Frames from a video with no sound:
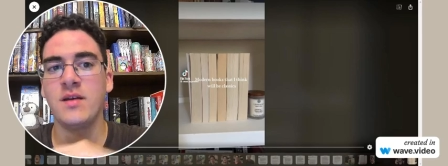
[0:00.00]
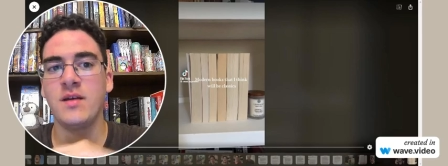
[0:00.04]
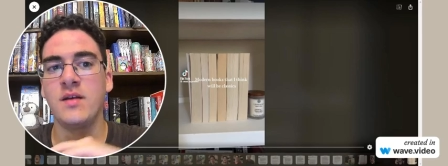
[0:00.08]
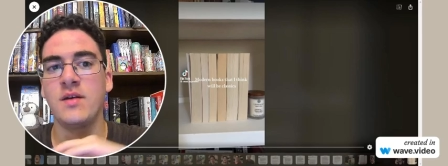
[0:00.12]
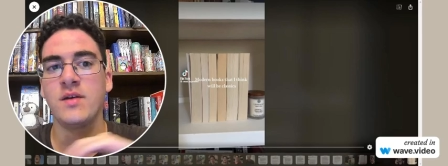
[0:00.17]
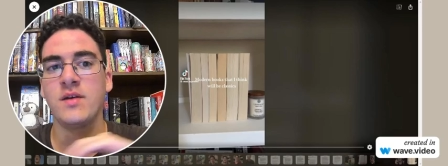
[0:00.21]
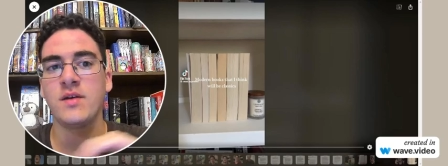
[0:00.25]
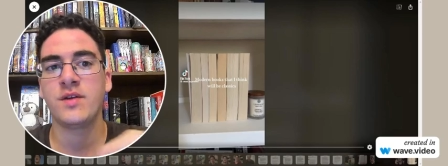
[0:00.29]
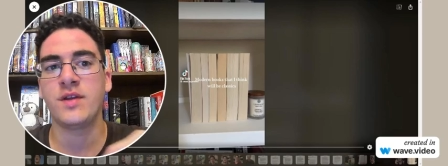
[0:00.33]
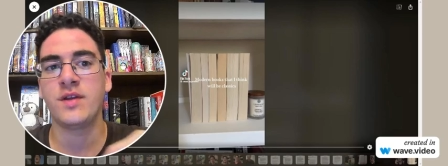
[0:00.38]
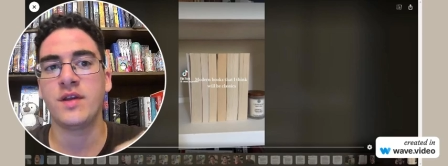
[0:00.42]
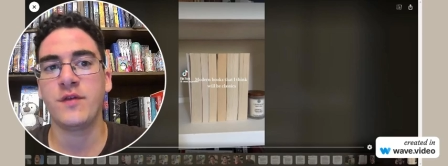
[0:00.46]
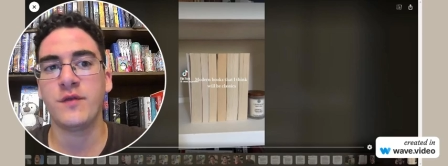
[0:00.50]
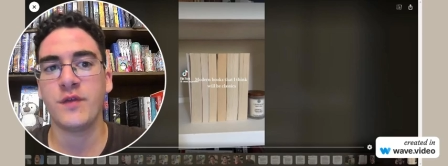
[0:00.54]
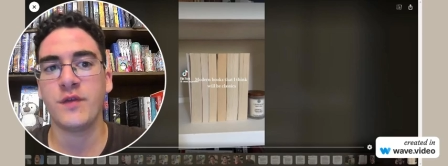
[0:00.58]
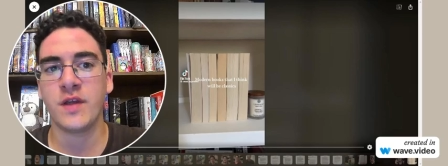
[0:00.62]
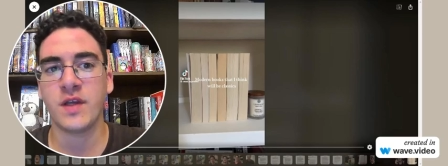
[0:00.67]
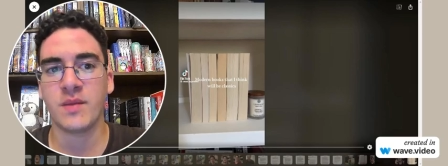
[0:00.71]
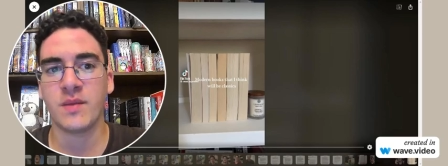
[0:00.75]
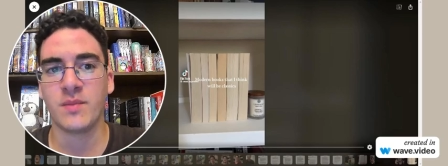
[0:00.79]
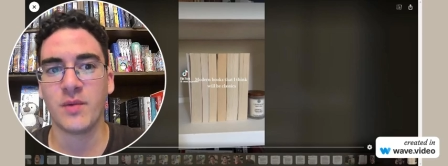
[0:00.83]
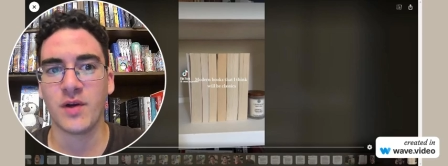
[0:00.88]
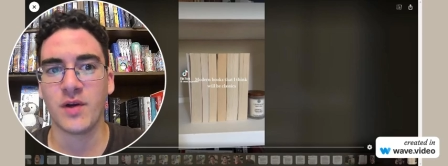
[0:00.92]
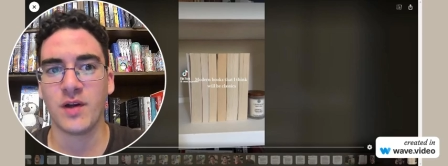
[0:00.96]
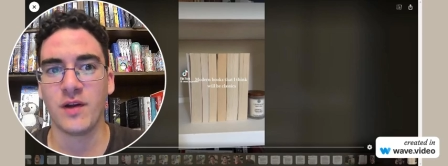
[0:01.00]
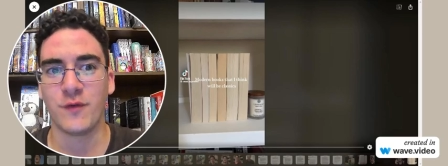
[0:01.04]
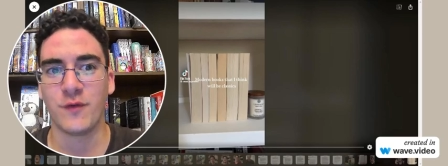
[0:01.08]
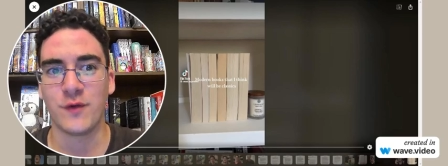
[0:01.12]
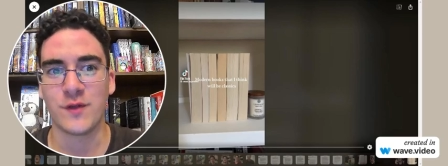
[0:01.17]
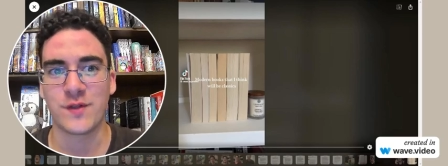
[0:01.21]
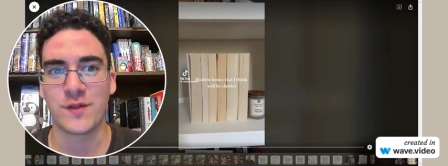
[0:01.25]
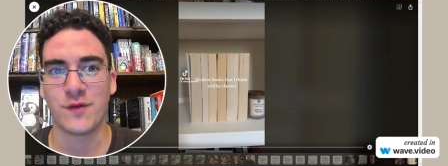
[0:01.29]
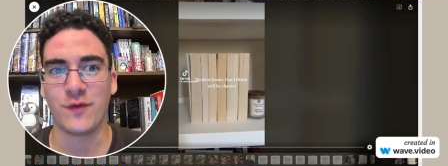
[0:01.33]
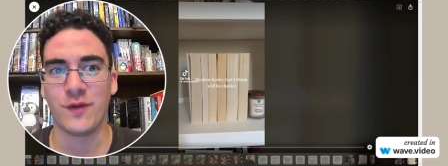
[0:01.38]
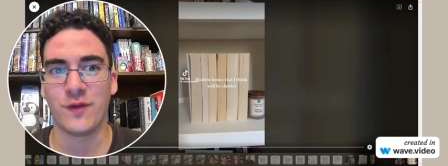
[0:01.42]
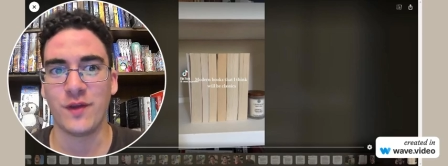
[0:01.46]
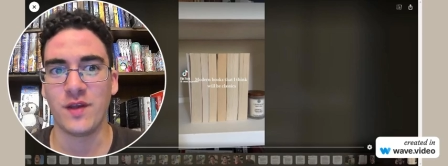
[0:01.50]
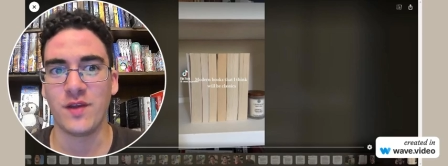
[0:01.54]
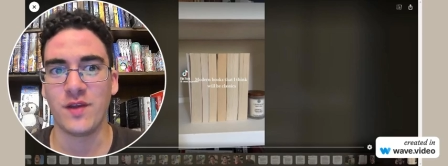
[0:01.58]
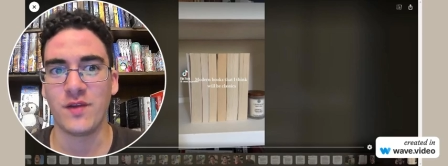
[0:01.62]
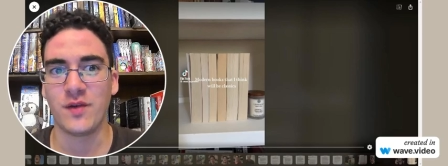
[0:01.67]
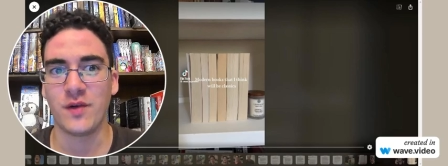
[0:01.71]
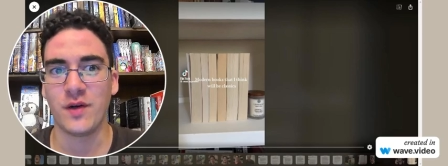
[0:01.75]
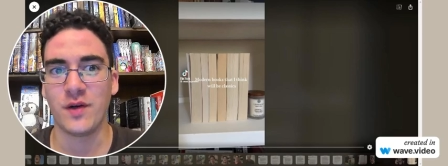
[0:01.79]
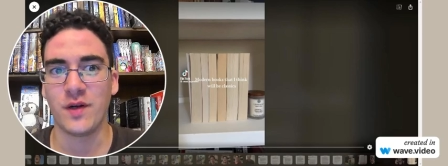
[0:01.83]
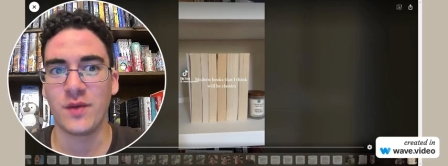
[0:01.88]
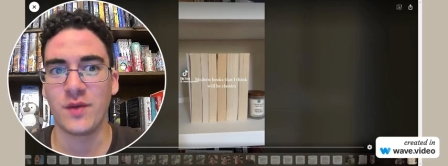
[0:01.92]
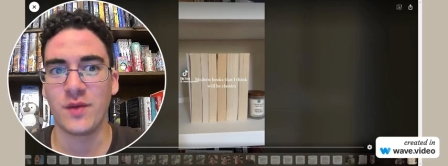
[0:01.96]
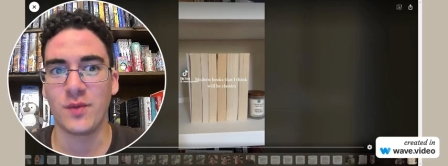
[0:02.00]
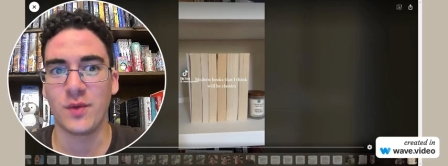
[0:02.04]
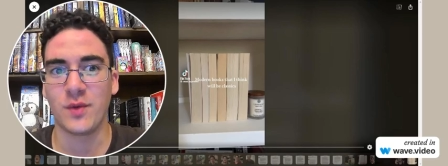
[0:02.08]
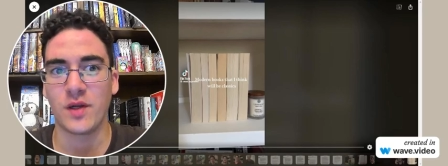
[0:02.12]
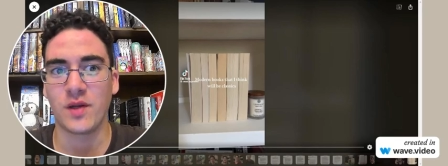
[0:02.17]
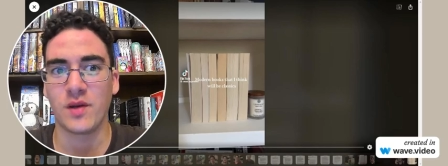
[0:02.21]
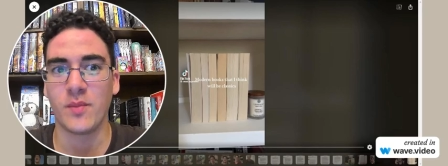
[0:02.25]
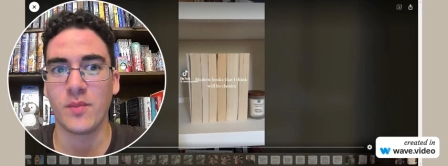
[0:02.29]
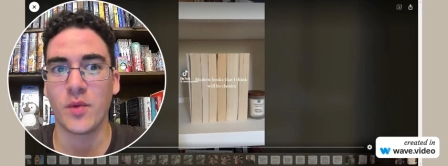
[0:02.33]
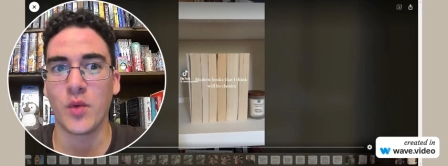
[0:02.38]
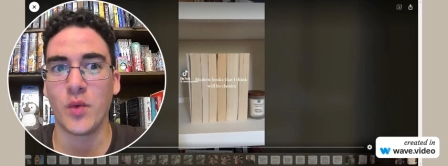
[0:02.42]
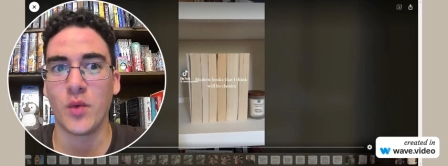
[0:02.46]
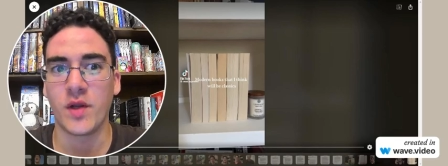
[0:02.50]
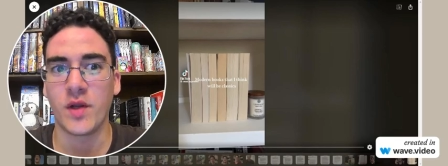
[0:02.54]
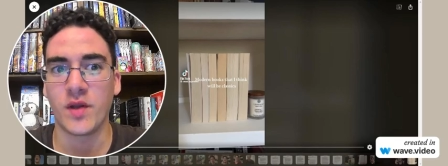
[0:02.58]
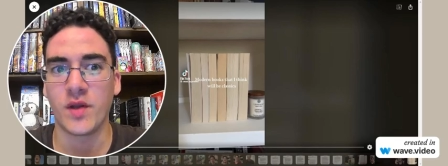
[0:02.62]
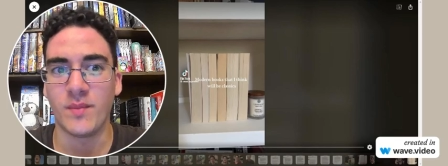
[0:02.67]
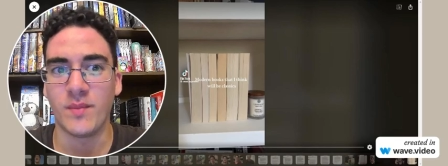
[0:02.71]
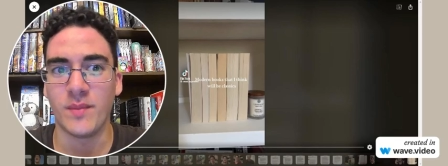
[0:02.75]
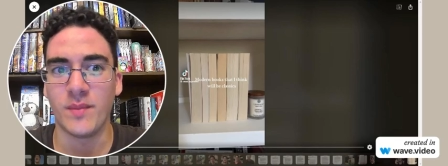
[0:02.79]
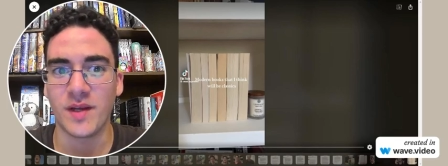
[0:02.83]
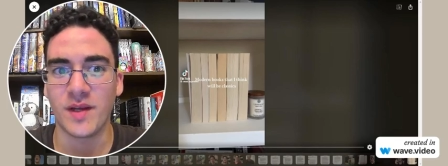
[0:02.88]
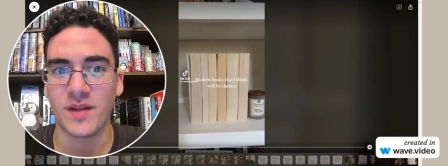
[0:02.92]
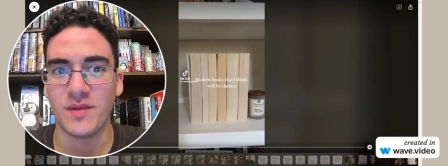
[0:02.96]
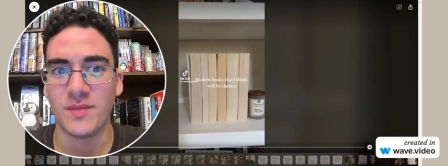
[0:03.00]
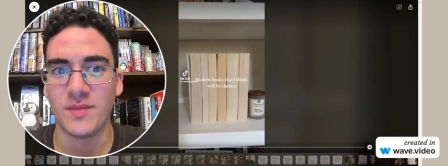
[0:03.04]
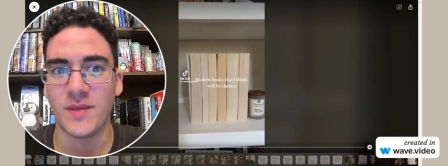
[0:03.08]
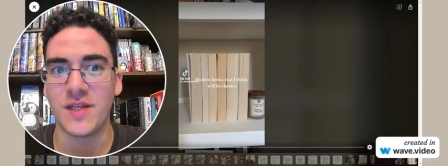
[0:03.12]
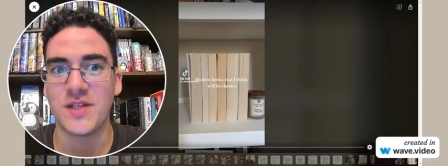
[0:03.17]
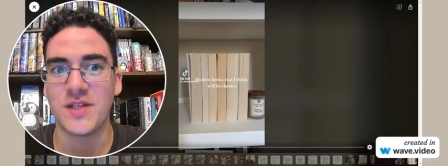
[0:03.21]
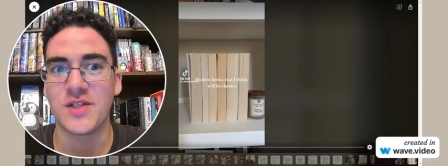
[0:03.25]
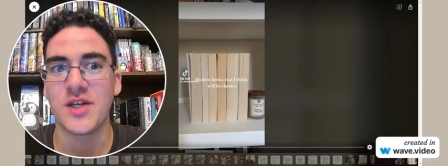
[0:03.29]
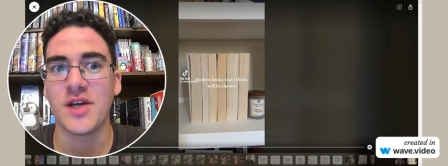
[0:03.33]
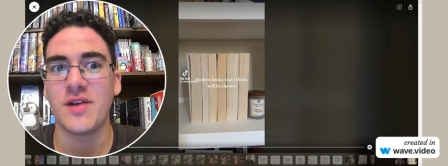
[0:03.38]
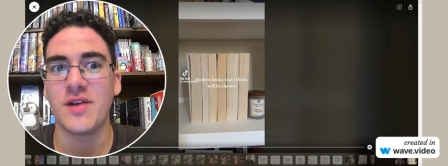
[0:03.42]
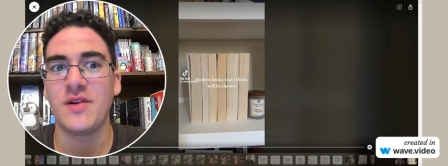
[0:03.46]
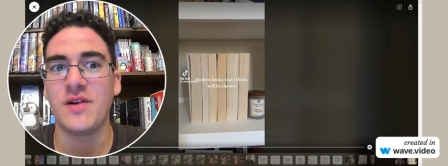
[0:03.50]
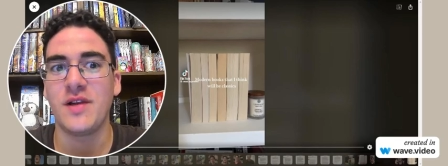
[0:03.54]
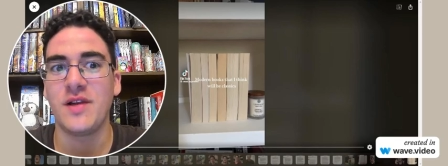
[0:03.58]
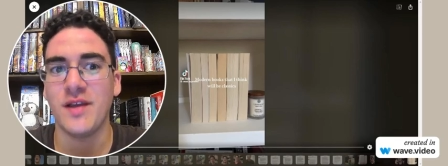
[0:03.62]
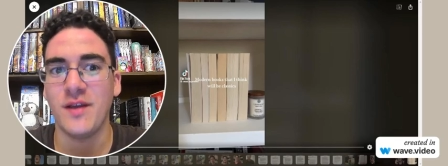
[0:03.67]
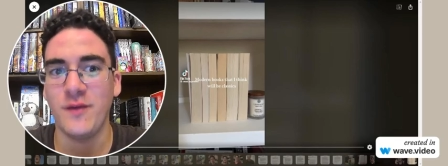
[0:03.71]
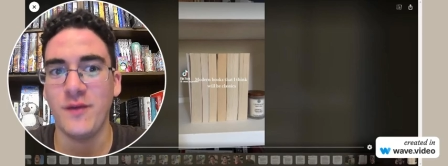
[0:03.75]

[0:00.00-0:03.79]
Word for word: Good evening book lovers of the internet, welcome or welcome back to my channel.